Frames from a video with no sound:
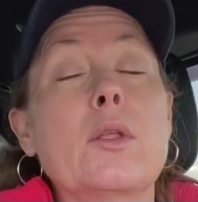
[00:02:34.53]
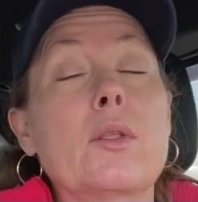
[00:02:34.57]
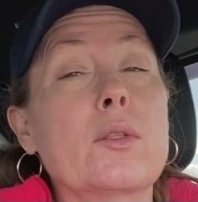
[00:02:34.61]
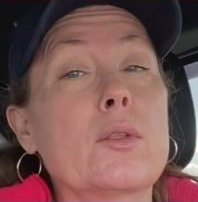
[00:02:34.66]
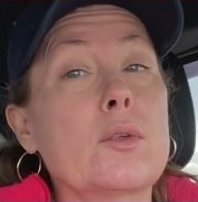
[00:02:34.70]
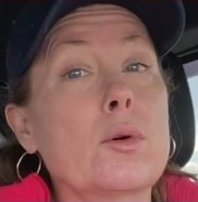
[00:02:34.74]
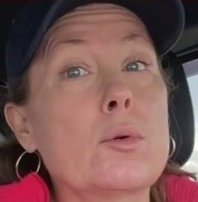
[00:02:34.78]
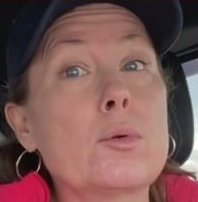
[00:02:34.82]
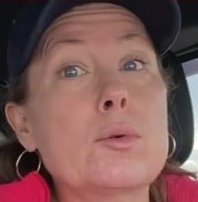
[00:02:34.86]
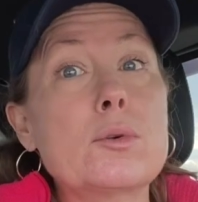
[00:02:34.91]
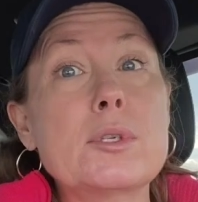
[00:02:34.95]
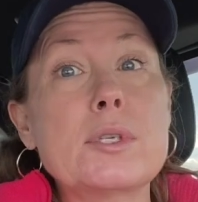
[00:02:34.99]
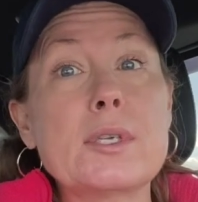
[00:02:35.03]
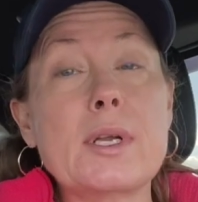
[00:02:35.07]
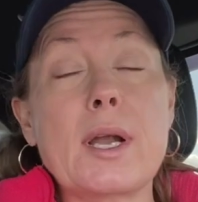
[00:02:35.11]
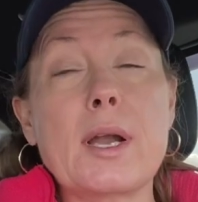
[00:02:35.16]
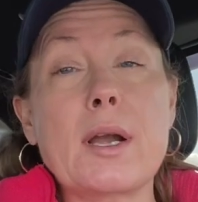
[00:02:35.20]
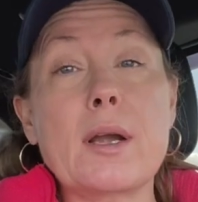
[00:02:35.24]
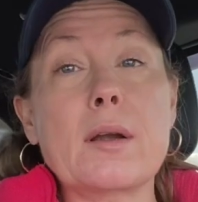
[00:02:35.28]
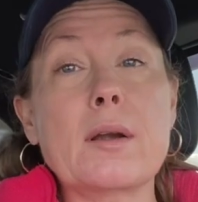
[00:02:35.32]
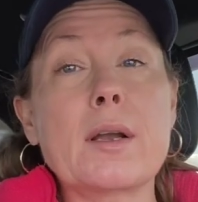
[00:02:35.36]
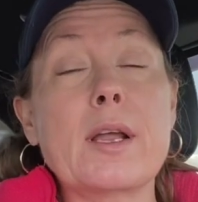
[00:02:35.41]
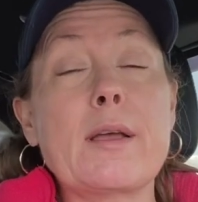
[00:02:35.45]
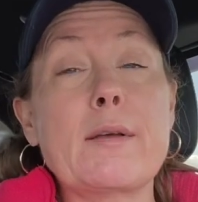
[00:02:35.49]
Those
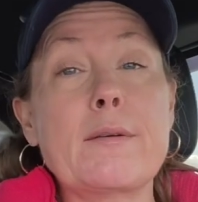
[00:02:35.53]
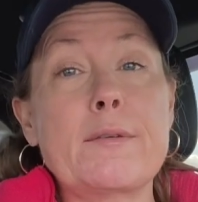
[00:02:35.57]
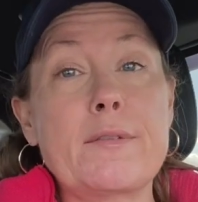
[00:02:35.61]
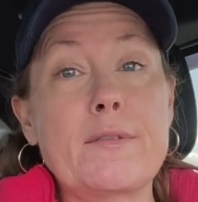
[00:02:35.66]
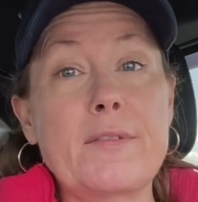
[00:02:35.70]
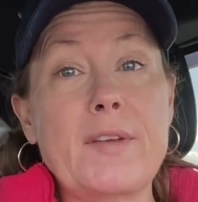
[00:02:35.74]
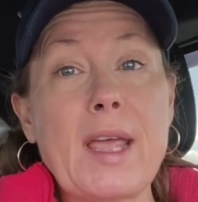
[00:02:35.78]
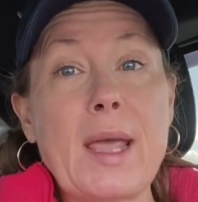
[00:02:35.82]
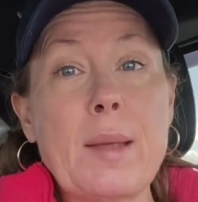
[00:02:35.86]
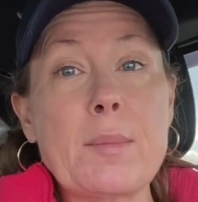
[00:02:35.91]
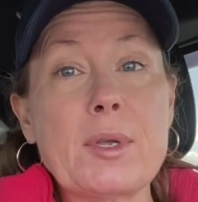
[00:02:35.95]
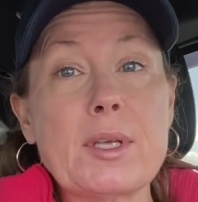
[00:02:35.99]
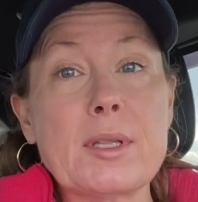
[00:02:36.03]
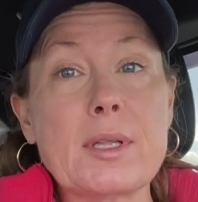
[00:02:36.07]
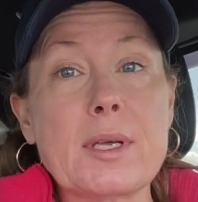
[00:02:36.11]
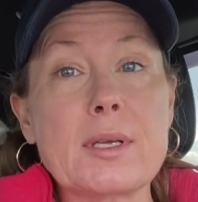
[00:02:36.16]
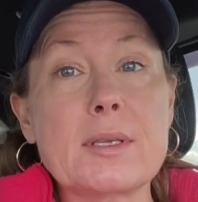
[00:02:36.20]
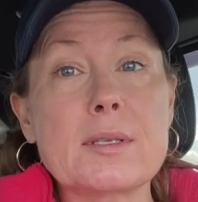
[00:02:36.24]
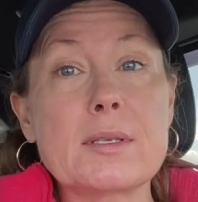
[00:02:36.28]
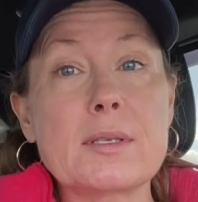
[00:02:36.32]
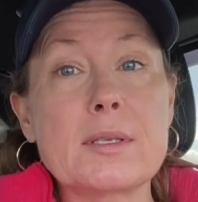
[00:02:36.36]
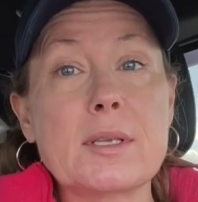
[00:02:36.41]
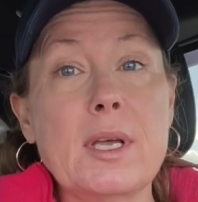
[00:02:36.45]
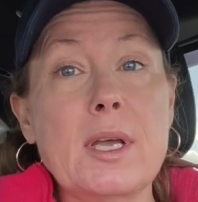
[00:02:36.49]
are
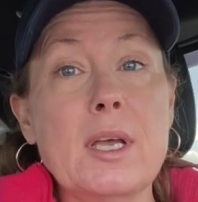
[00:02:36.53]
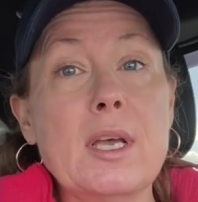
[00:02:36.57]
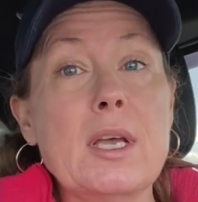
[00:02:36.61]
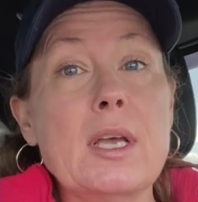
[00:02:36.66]
fabulous.